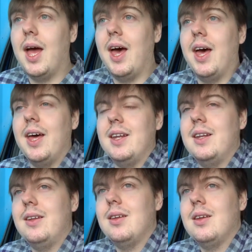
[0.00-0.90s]

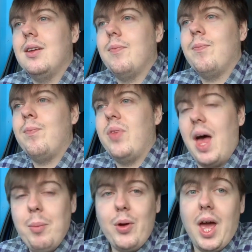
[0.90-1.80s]
and
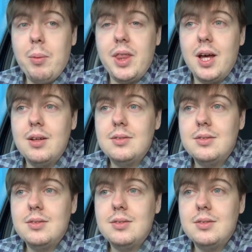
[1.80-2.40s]
I'm okay with that.